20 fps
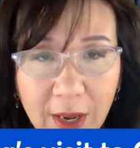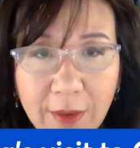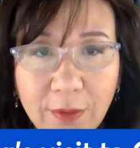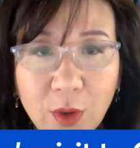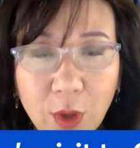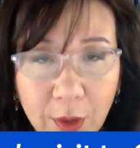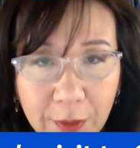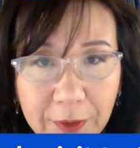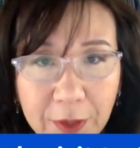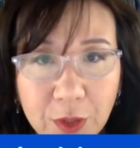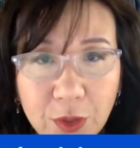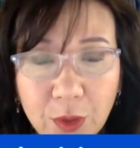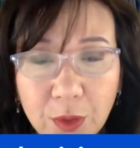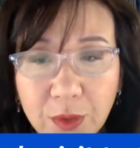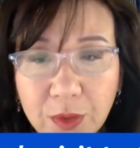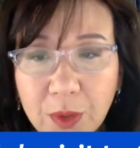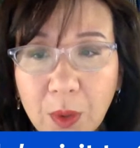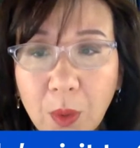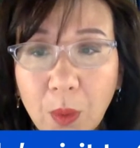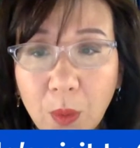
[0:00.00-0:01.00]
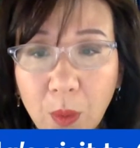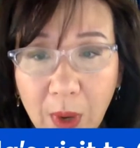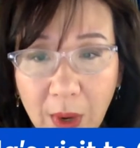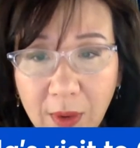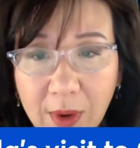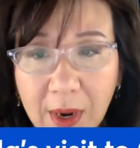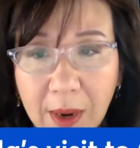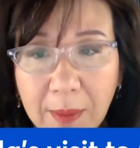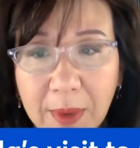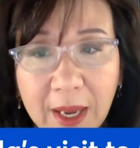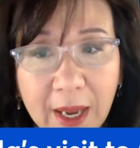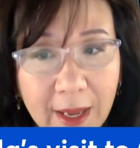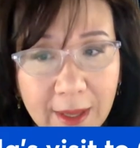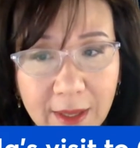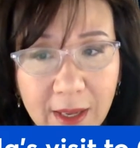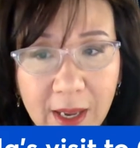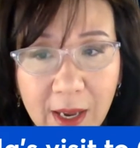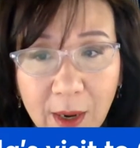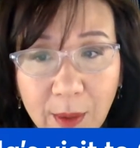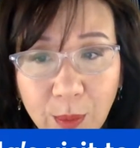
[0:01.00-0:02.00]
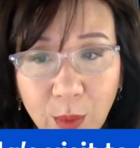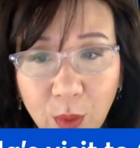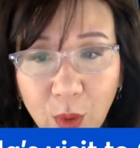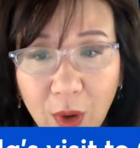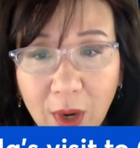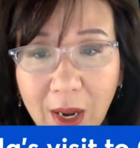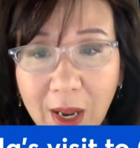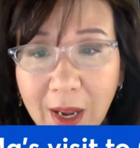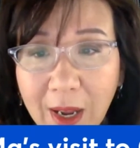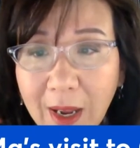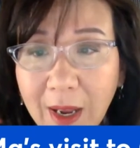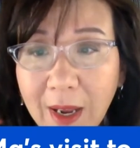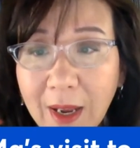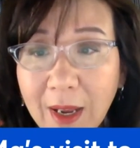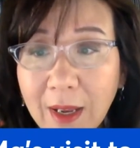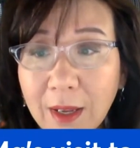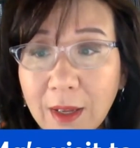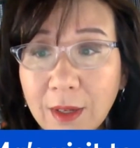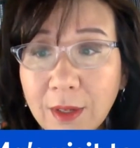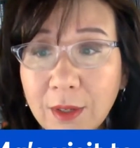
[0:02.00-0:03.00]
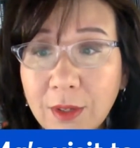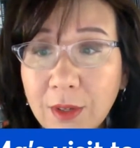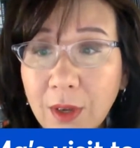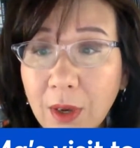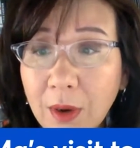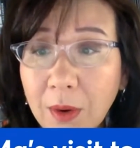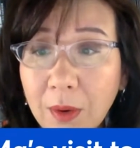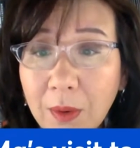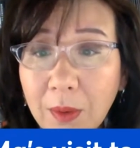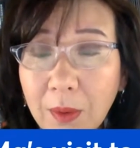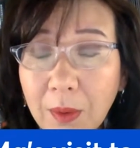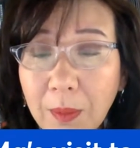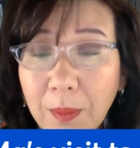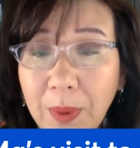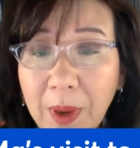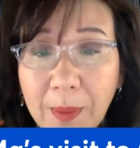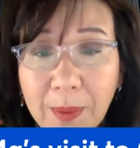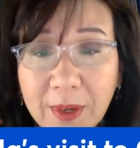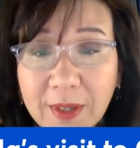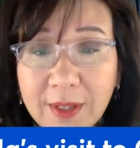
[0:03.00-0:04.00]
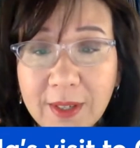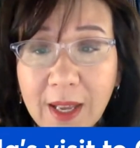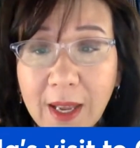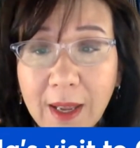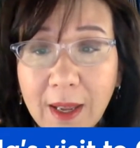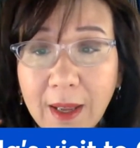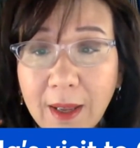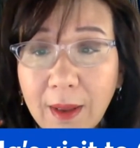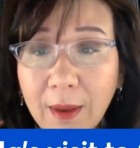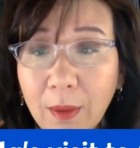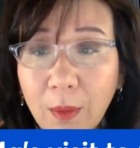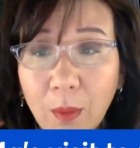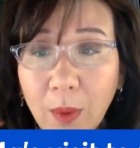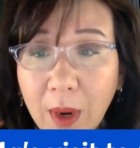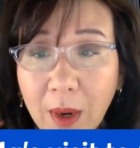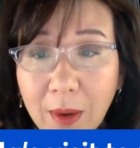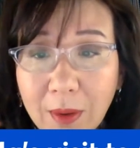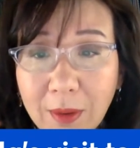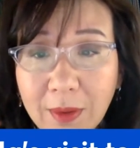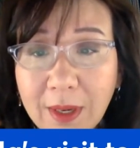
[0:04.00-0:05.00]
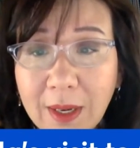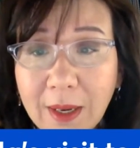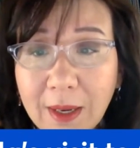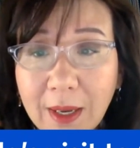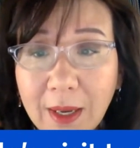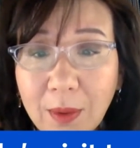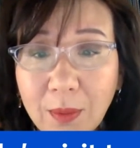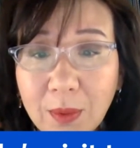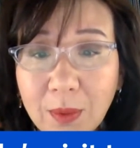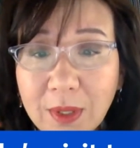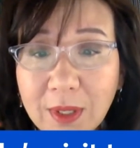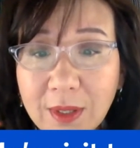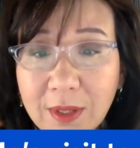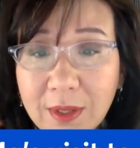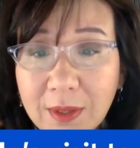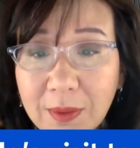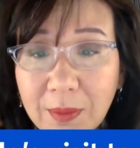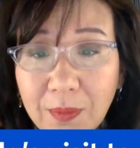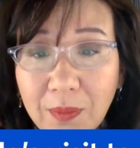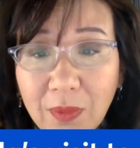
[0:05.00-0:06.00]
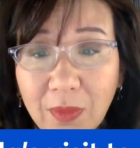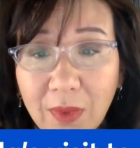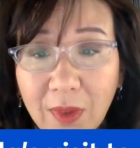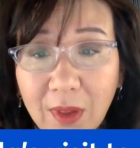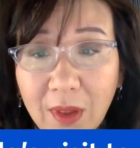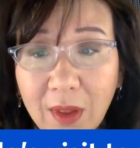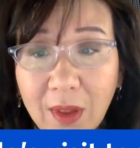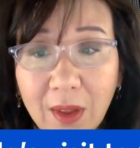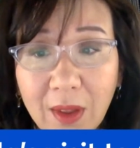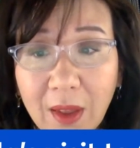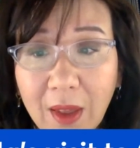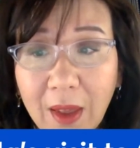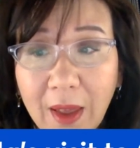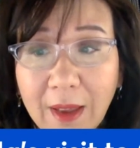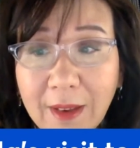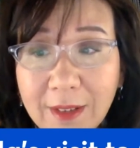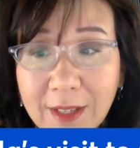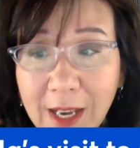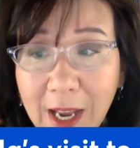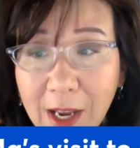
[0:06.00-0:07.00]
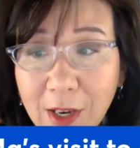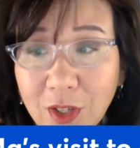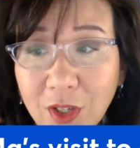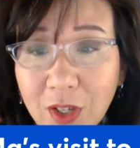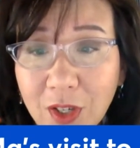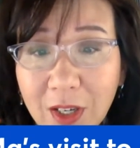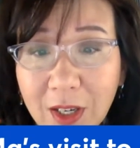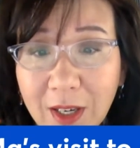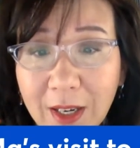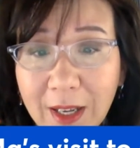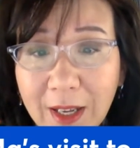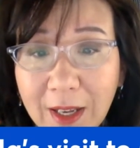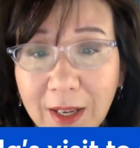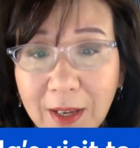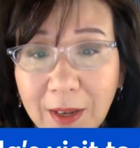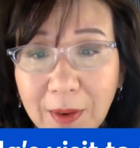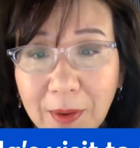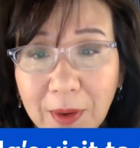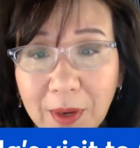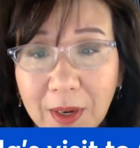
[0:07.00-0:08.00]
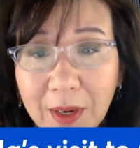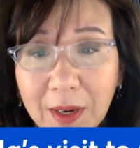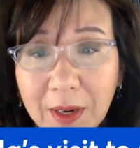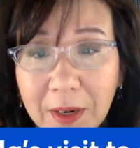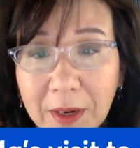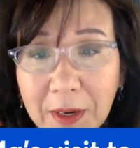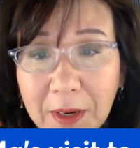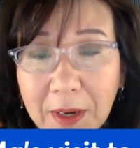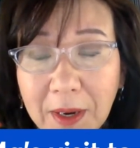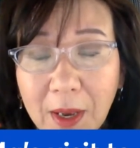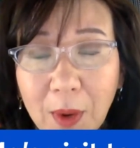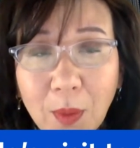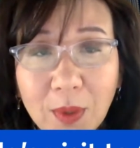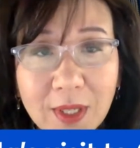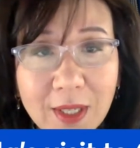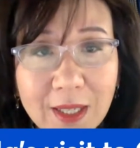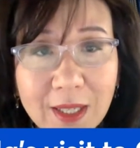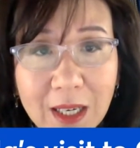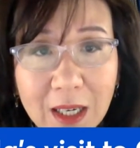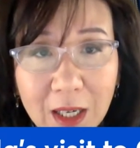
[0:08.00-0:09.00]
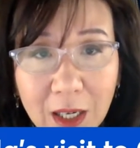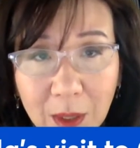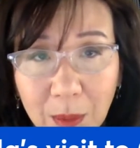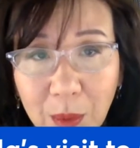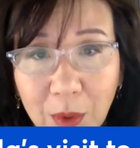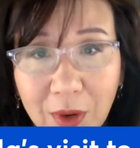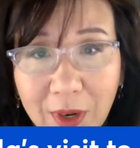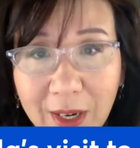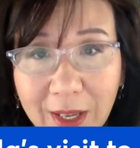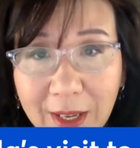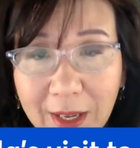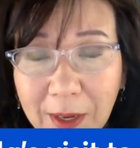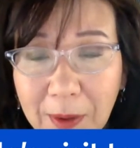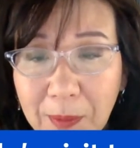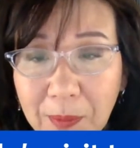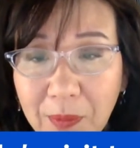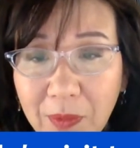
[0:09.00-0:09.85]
officials welcoming at the airport. So people are saying, well, he was intentionally, it was deliberately